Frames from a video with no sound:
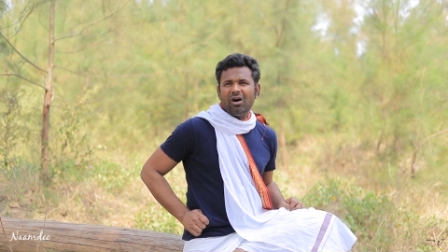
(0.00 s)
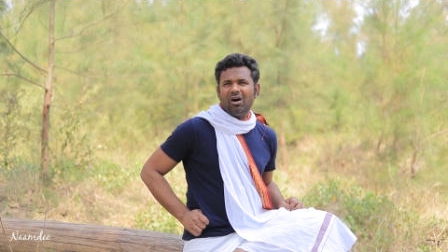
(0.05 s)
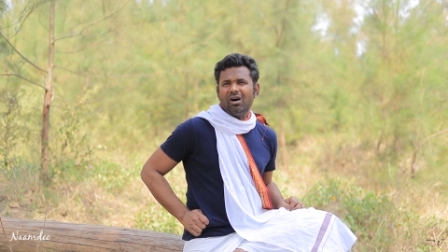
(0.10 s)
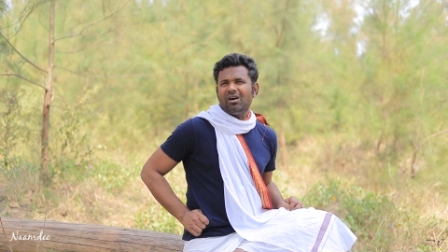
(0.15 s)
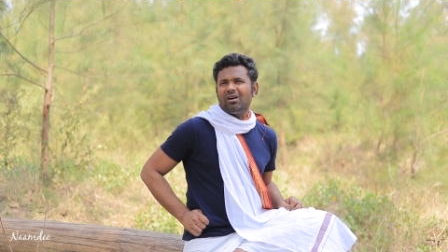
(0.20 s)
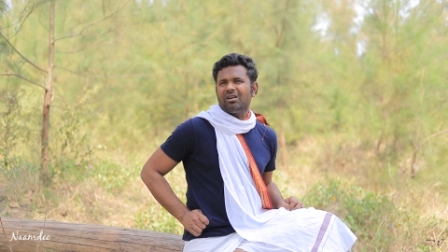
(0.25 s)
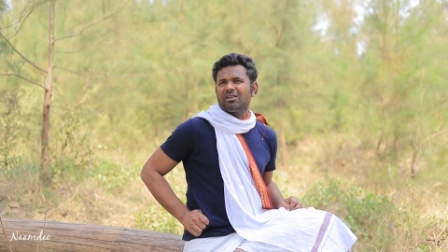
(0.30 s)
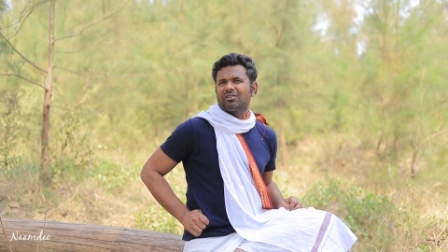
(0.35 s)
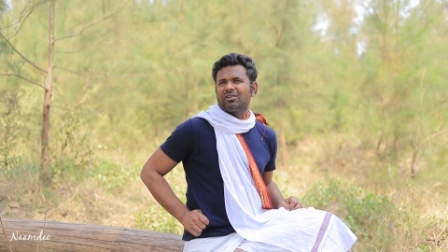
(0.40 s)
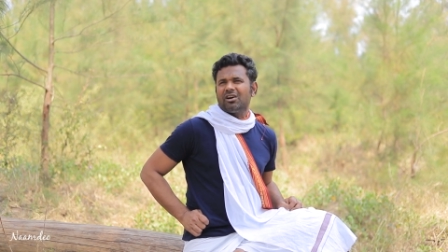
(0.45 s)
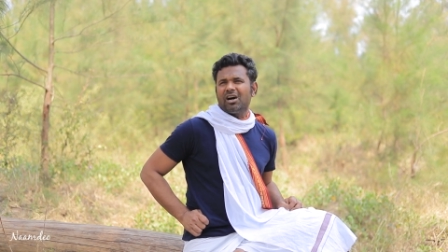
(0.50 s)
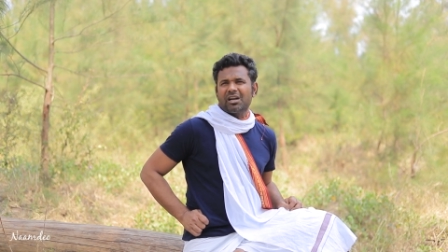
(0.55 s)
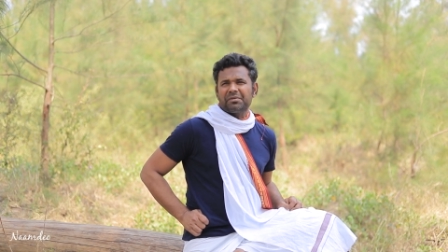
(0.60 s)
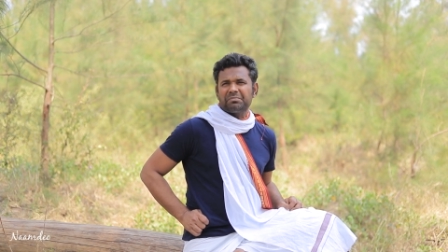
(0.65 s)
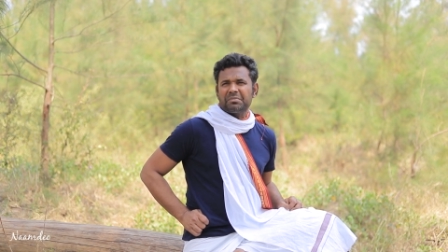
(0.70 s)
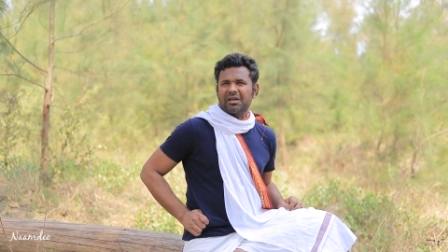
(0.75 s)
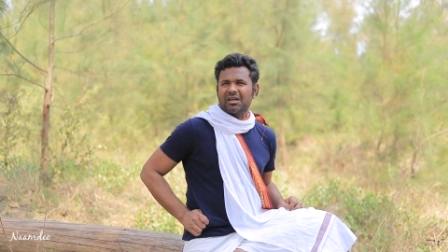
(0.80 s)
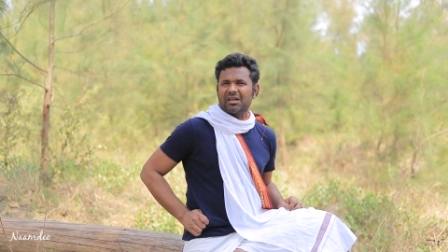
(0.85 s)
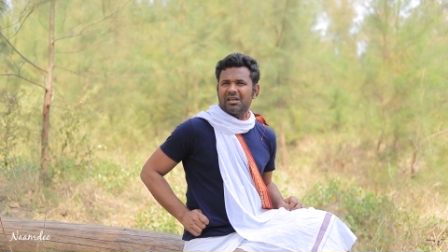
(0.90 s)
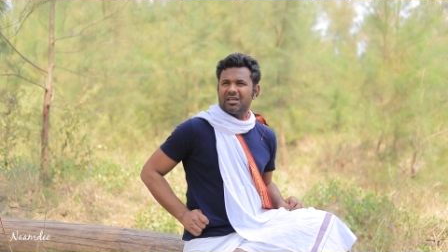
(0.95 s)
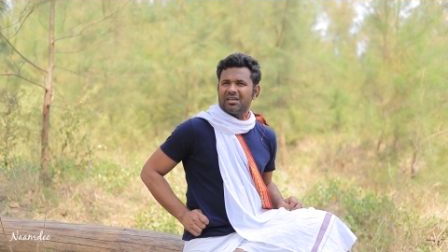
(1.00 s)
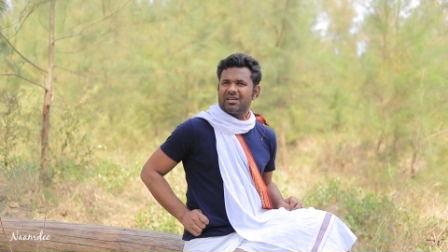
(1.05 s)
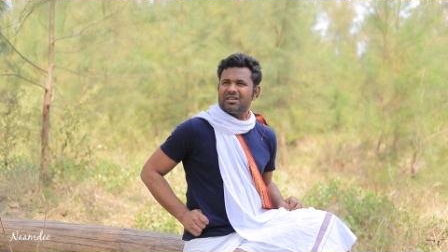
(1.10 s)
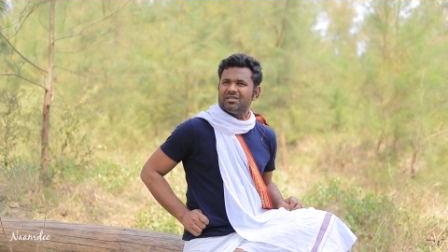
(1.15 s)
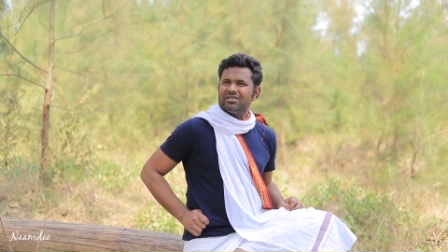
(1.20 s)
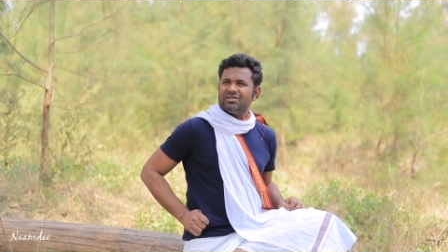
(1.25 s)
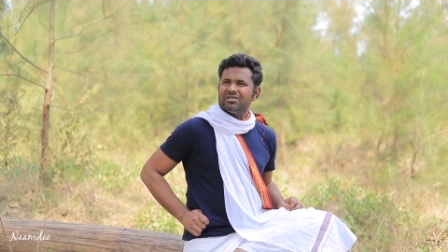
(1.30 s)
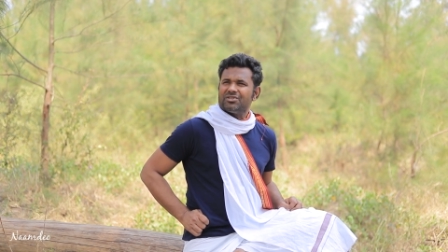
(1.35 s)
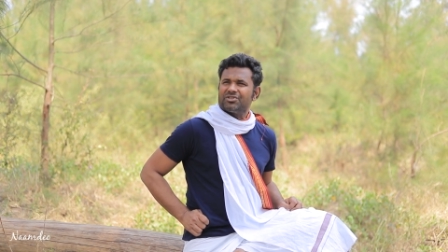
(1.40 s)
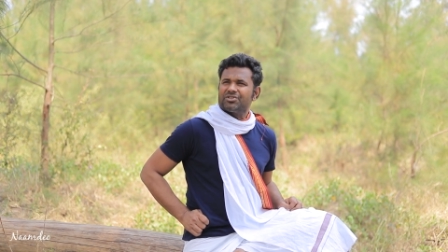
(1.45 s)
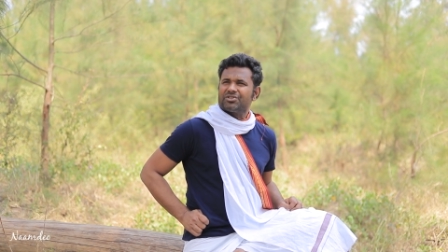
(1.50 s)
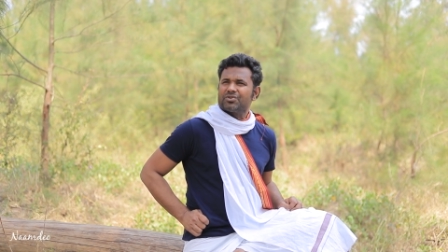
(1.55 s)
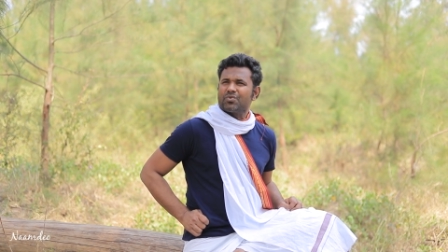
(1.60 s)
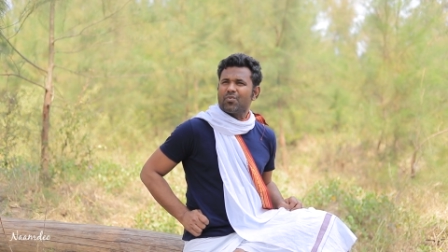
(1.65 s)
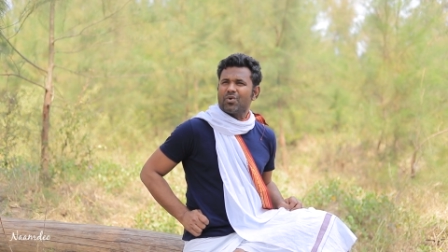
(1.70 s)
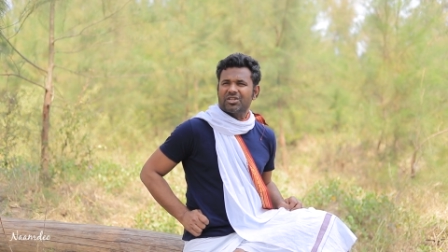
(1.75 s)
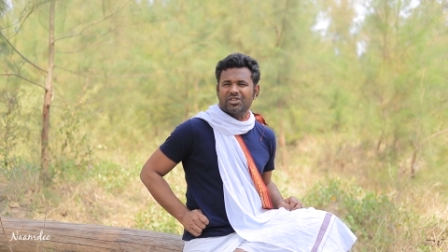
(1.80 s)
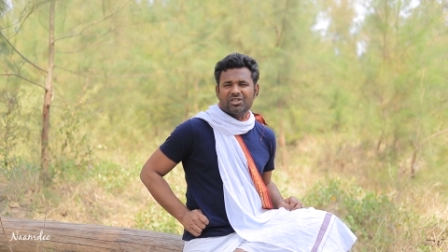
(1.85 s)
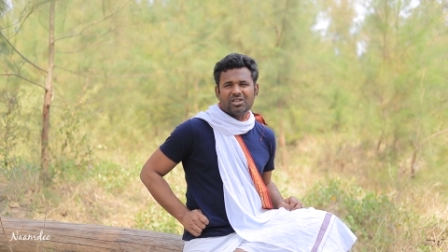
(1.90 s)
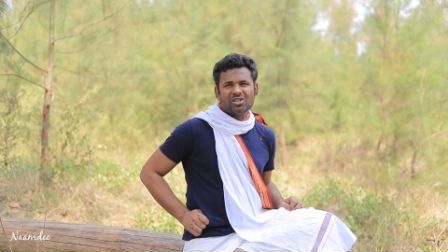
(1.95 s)
all karmic
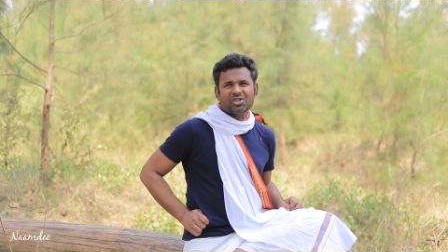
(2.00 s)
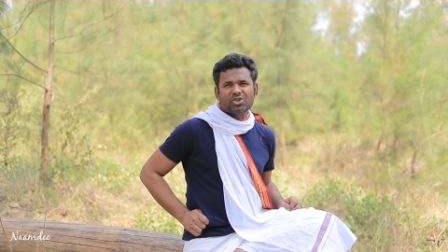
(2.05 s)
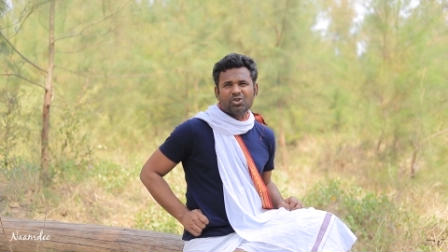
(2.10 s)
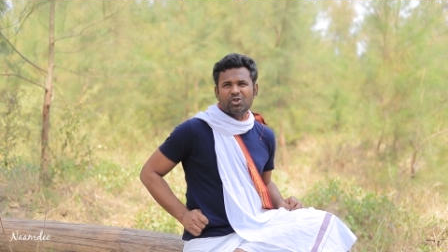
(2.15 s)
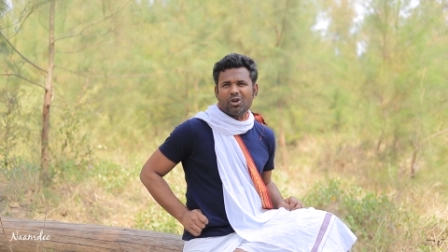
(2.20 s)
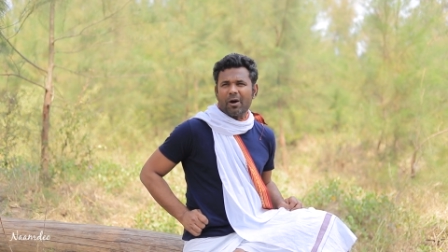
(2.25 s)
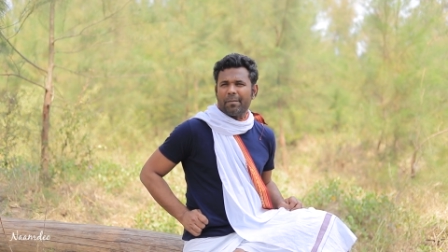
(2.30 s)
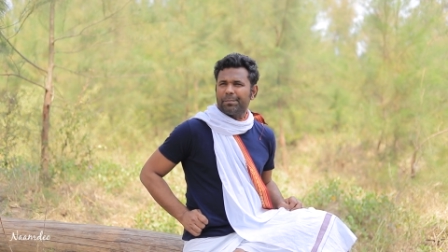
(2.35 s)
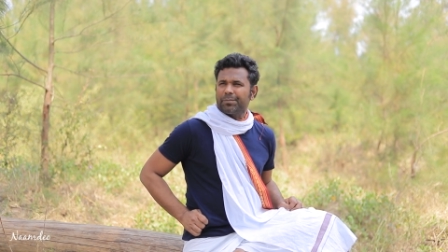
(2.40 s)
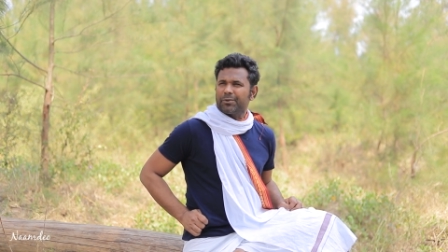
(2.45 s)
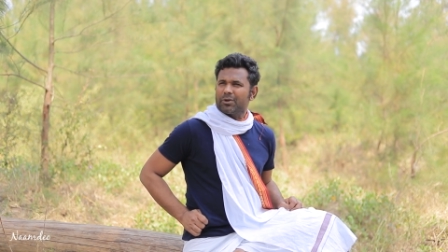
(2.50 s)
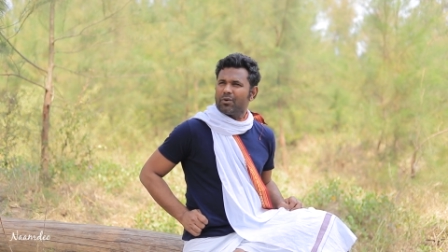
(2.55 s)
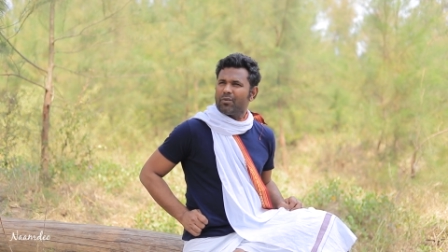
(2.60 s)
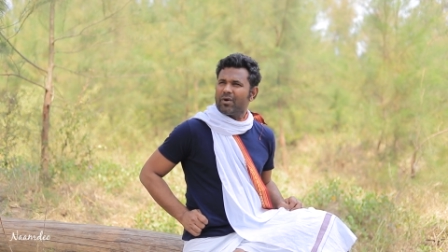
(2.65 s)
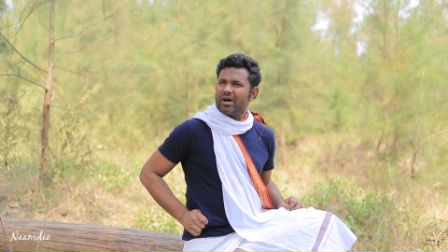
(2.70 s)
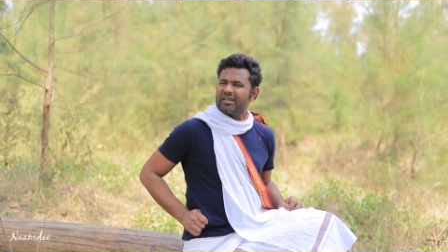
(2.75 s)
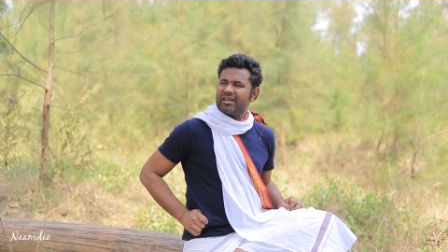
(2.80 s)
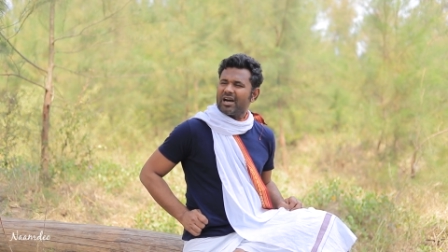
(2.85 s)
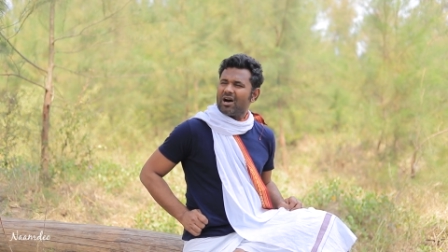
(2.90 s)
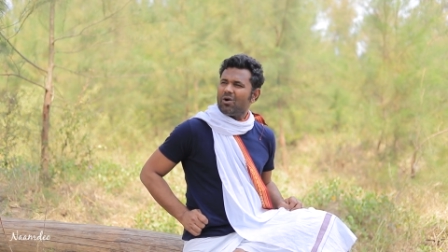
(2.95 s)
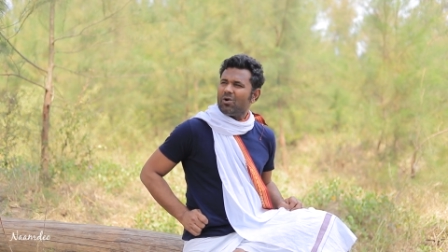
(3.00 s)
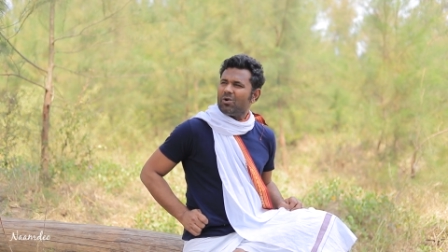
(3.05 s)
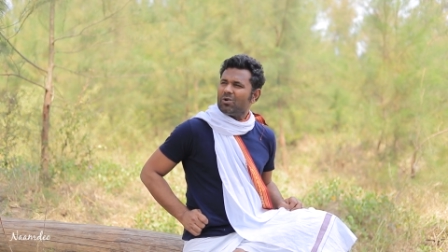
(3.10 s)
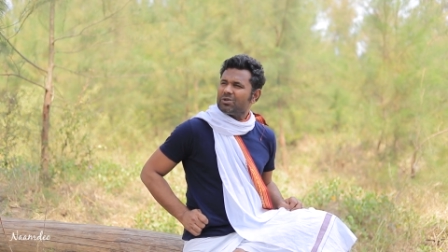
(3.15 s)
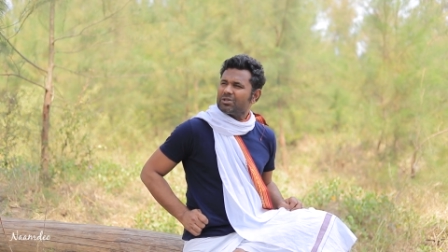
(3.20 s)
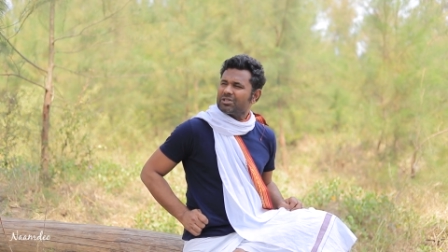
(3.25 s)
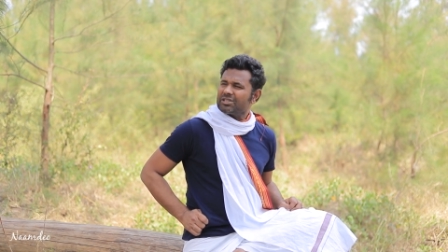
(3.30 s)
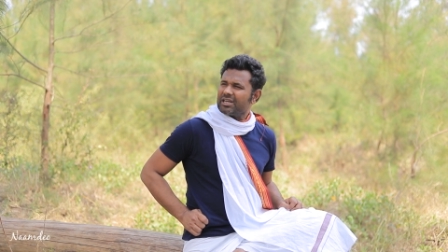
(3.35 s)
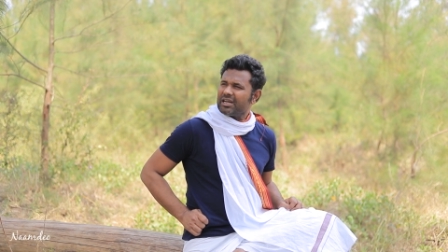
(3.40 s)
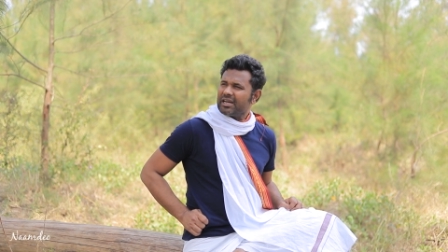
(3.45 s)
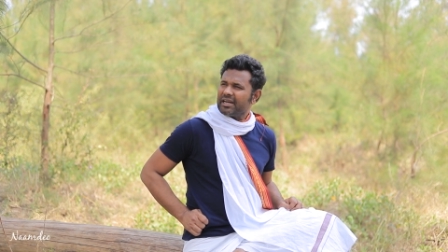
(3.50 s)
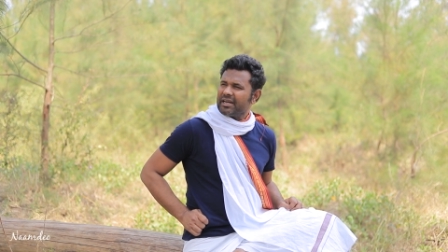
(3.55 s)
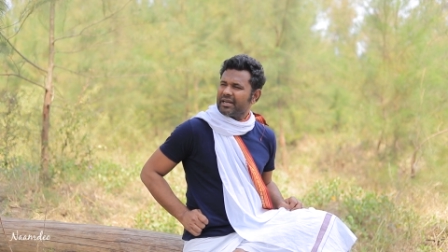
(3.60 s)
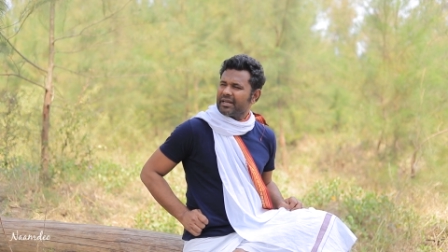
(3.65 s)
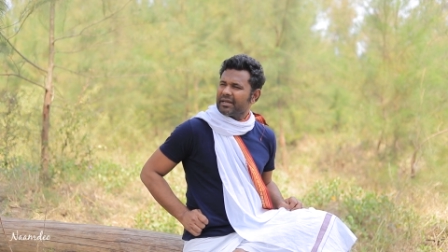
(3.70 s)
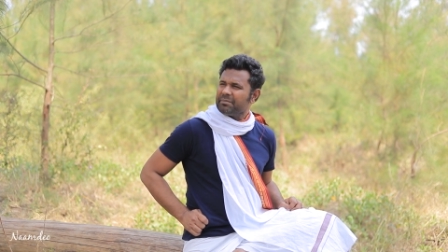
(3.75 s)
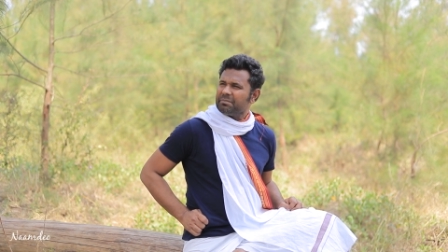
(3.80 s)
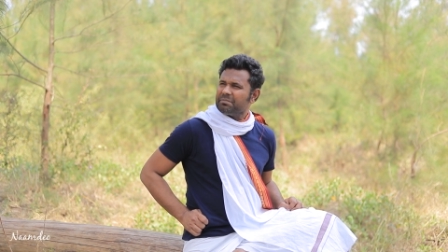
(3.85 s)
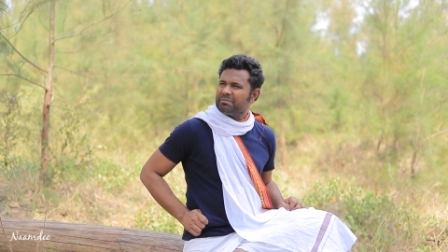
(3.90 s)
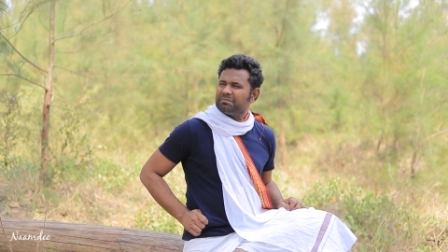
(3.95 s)
layers which stop you at all
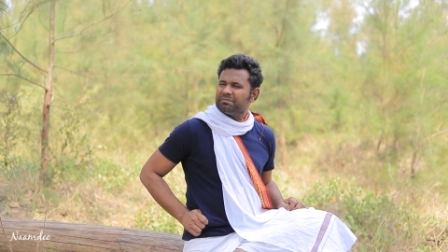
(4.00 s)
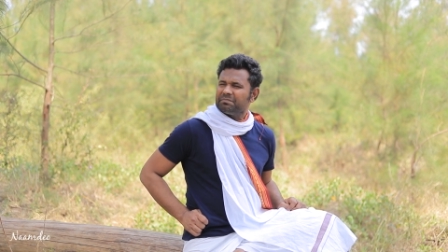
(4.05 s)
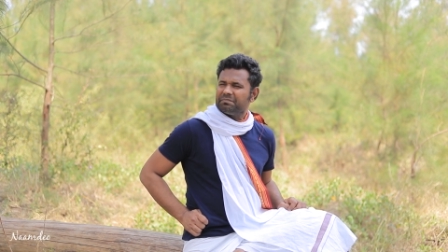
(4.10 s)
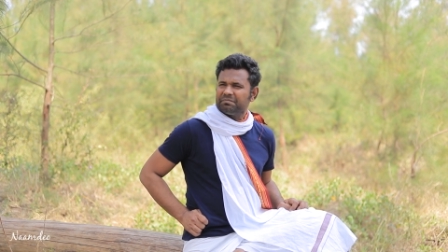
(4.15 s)
time.